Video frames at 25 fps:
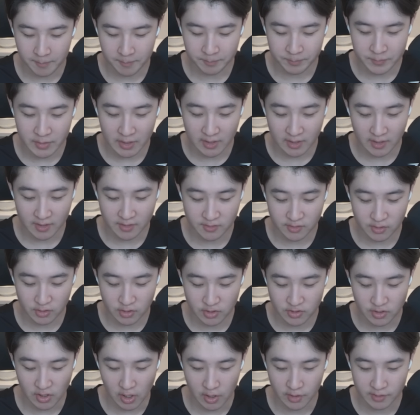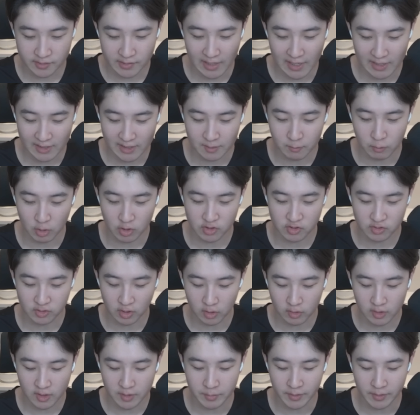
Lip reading: because they're just all attacking more slowly.